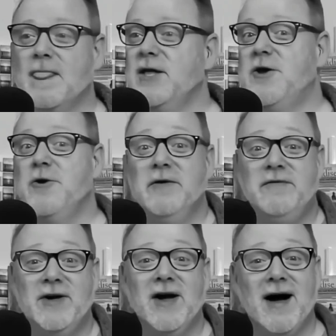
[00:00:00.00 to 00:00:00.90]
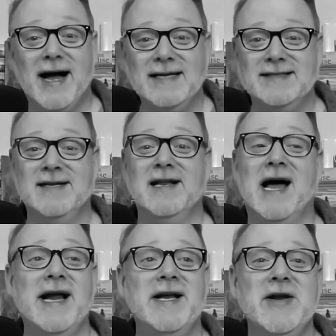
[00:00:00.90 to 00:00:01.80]
You have got to
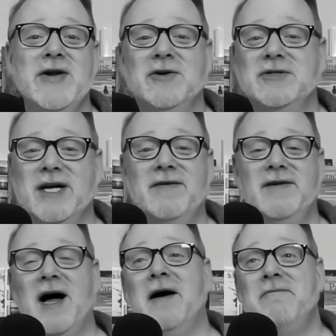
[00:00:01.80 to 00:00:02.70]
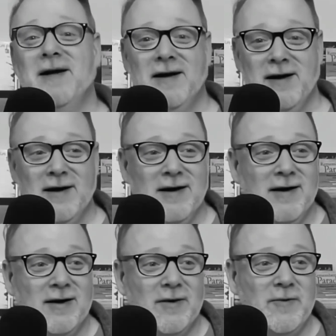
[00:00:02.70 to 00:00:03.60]
line yourself up
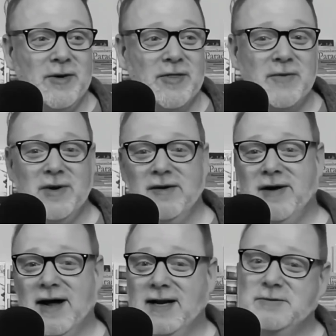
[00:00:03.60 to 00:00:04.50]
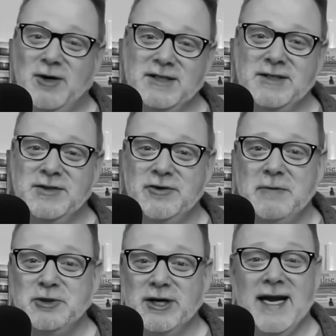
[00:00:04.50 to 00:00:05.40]
with the will of God expressed in Scripture.